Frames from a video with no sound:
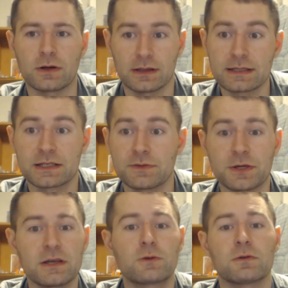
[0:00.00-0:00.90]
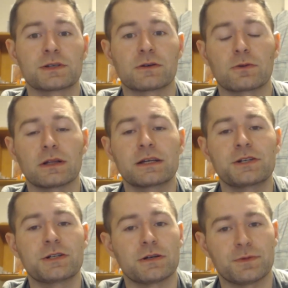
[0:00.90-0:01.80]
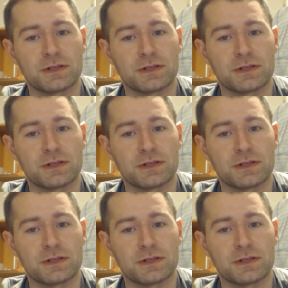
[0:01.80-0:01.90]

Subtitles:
or at least to be equals in a relationship,